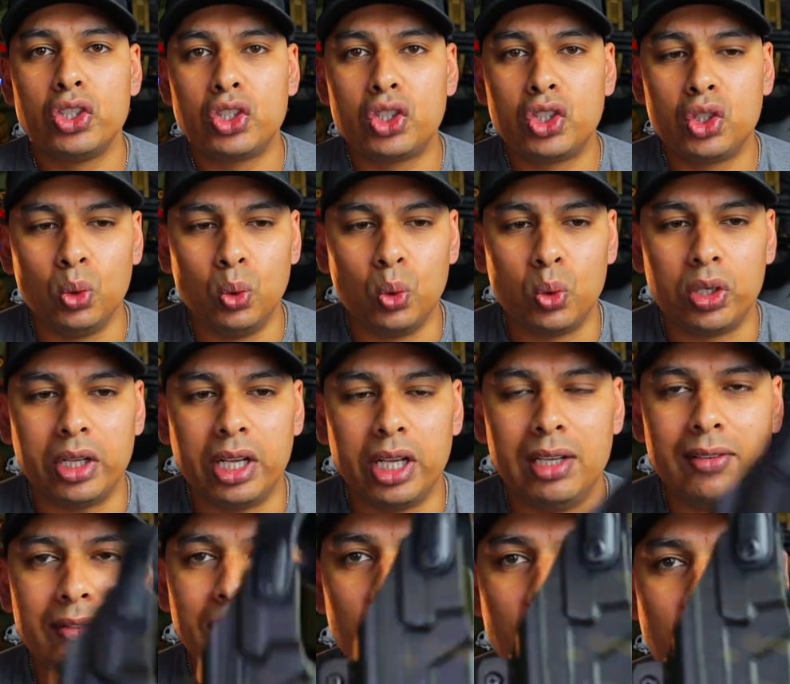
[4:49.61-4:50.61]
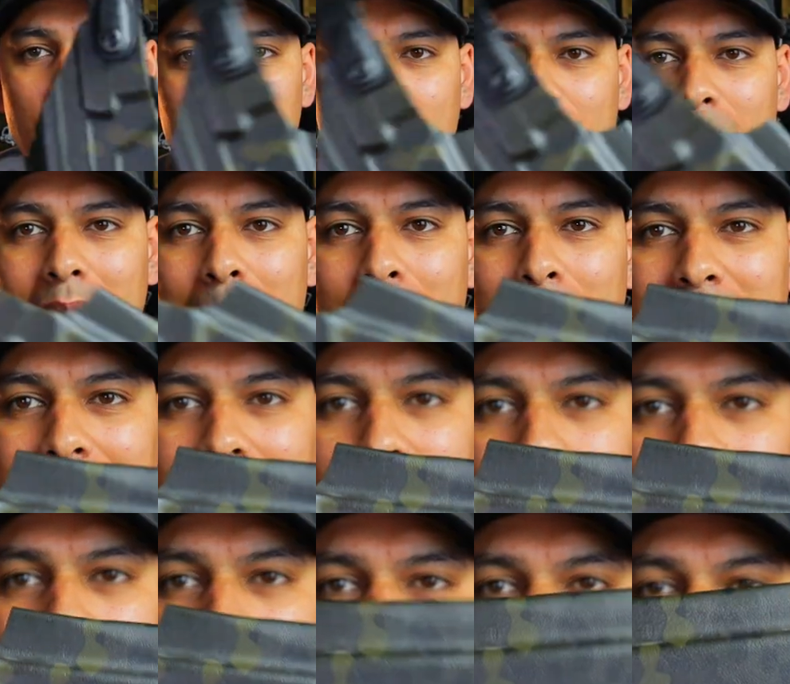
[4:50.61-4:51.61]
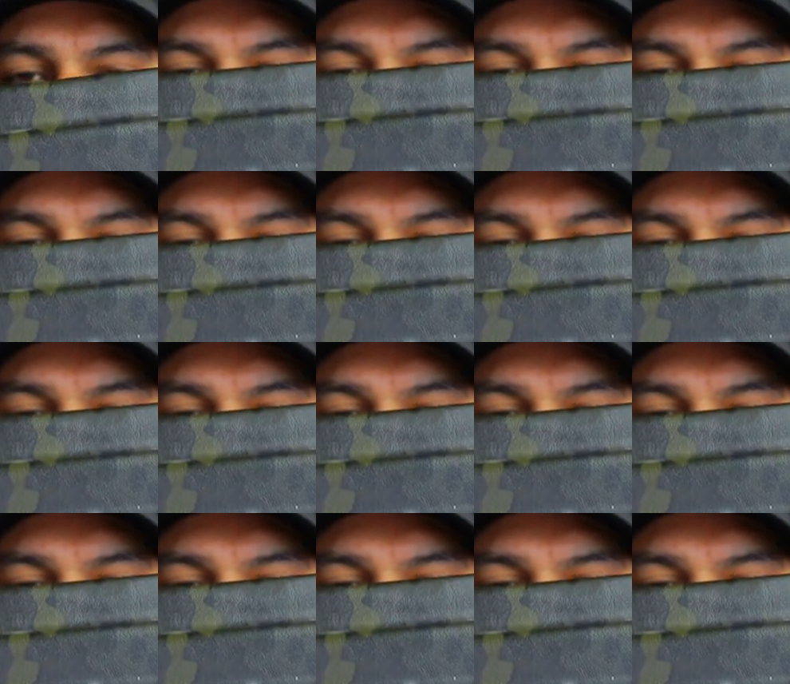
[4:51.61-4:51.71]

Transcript: soon a review of my battle belt.